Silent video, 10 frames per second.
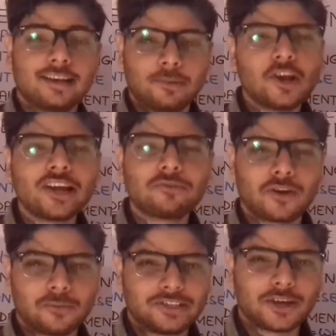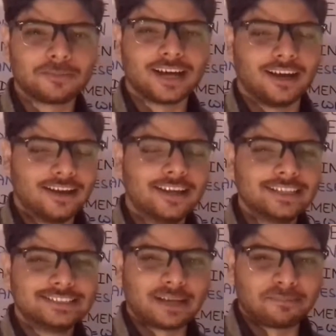belonging from which of
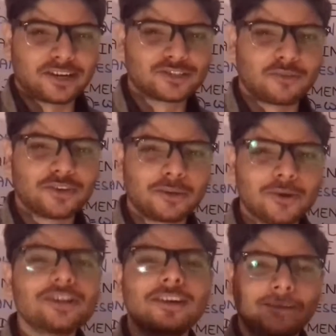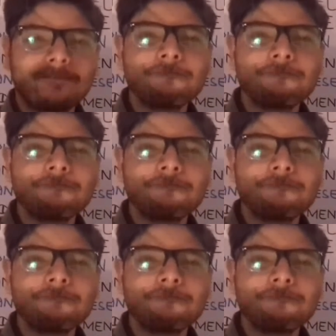the chapters of your book?